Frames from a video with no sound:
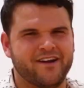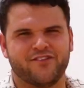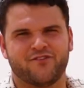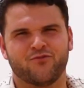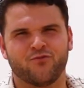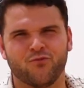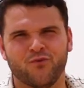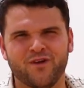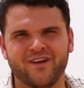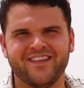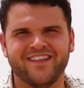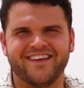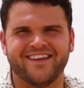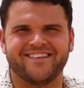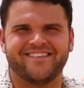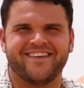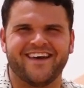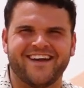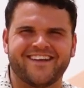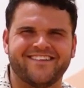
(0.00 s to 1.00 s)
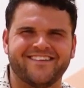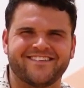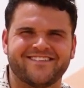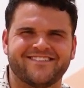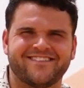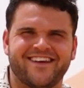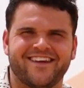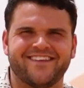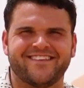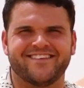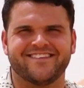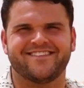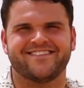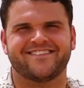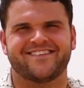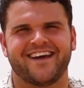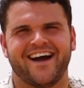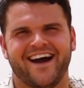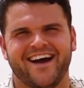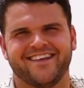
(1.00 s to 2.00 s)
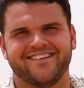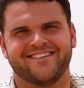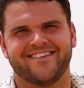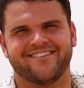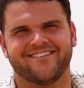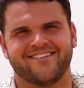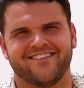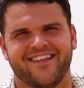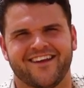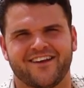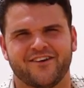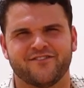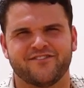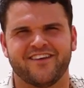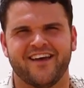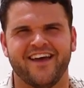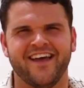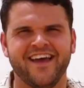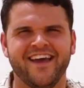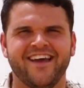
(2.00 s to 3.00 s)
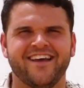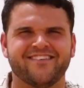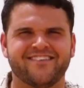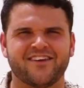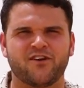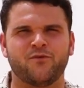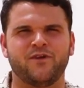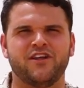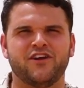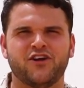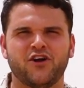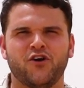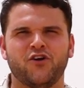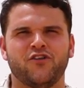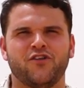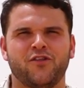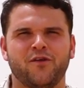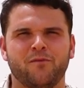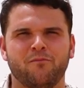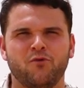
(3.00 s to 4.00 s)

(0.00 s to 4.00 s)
it's really a Technic set disguised as a Lego set. It's like when you go to the